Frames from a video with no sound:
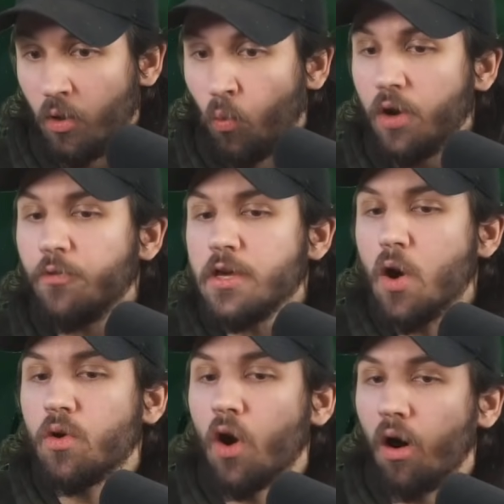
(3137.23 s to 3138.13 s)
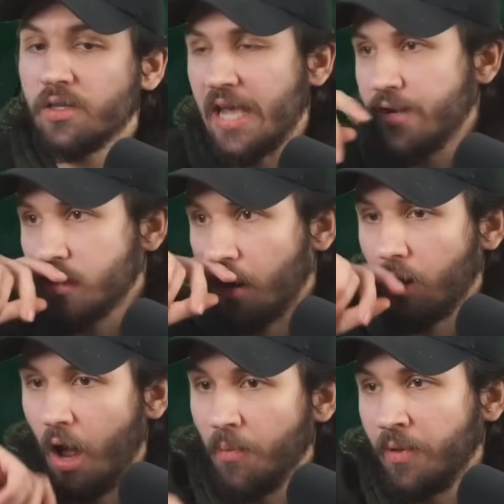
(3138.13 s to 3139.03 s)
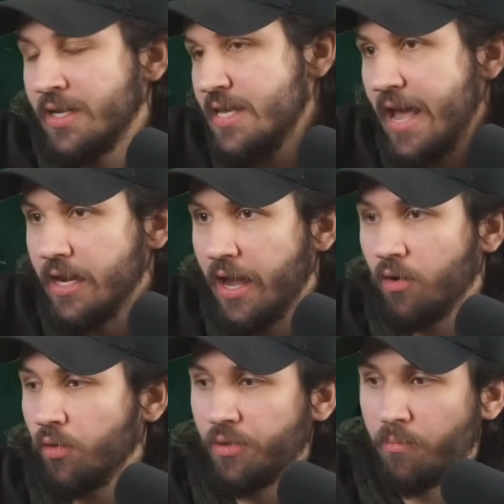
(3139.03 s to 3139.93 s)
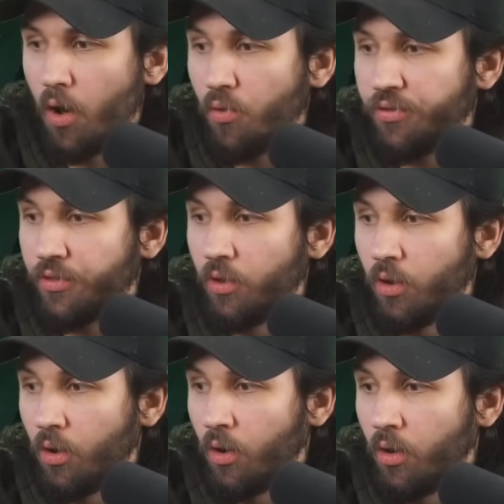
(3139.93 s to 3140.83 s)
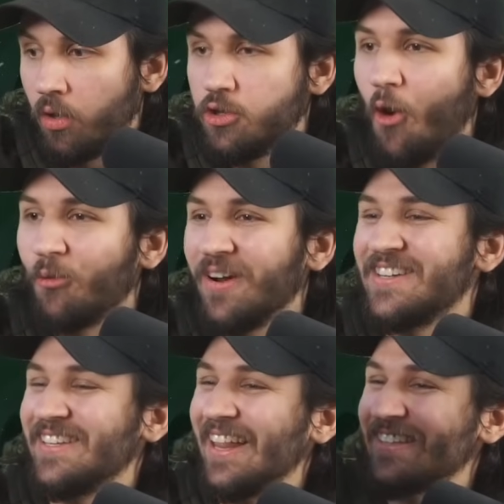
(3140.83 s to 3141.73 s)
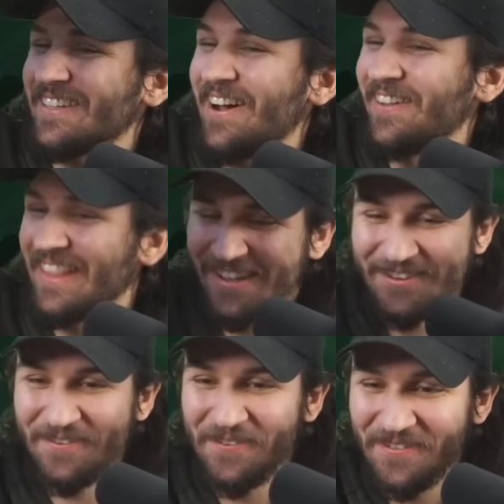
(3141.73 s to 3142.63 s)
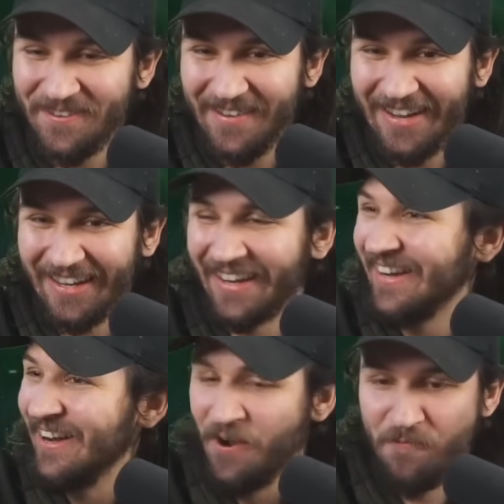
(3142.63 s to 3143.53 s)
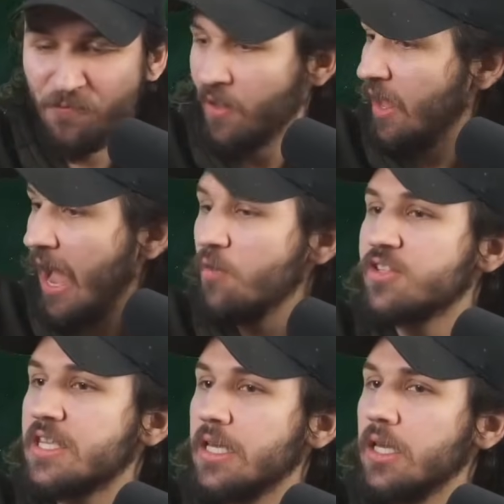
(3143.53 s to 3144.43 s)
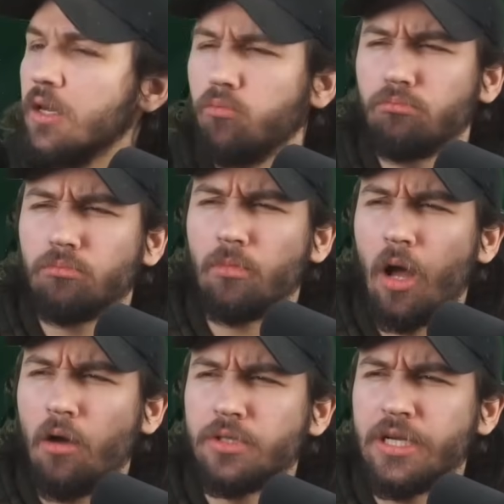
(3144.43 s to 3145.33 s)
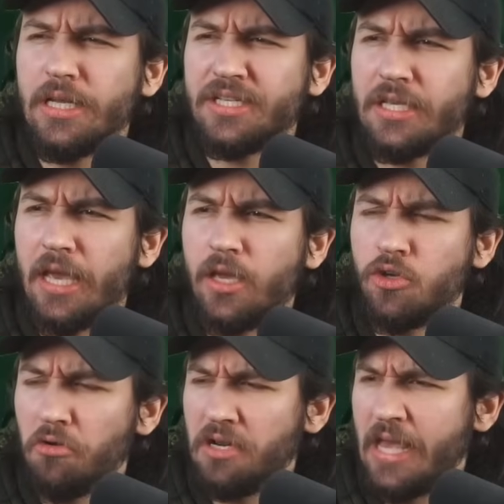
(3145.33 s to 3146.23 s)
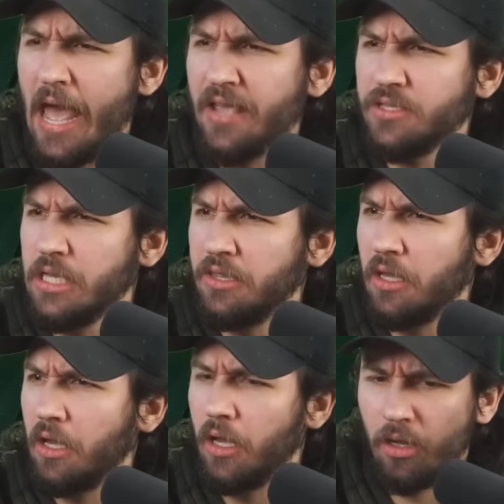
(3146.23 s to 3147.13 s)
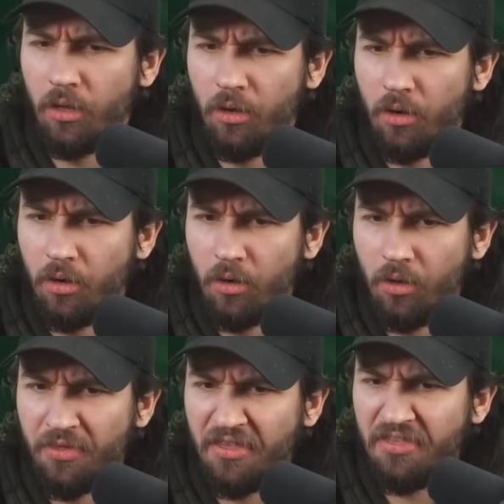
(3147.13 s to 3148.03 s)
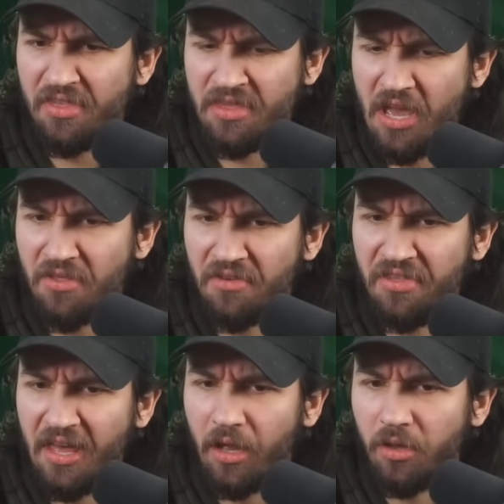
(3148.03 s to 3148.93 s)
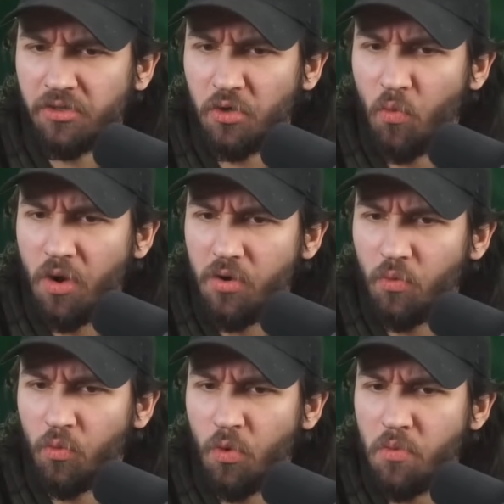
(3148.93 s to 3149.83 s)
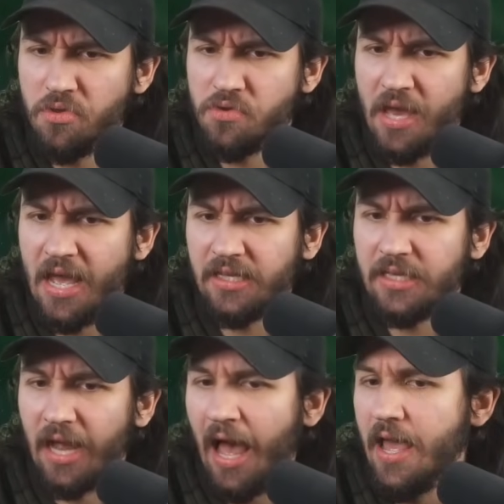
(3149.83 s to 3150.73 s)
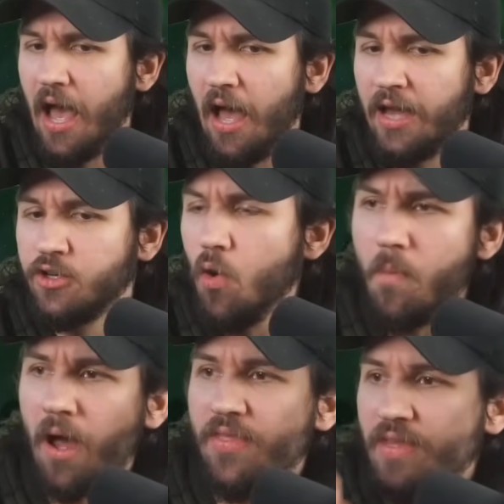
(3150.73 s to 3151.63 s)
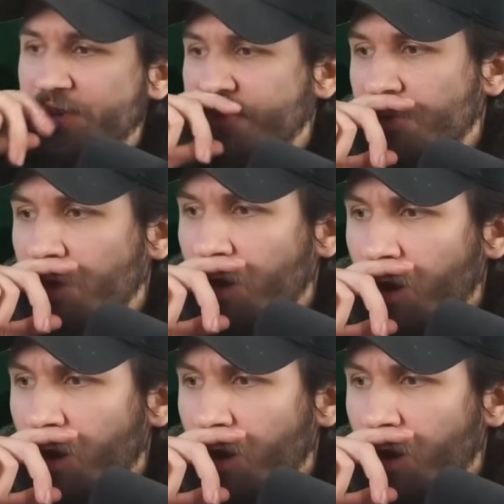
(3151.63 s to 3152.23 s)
What if we go Guards and Dark Goblin? He can't arrow them both. Yo, Rich, let's go. Thank you so much for the raid. I was the... I was going to say, you already casted the the, th the other thing. So what, what were you casting? I, I don't mind this.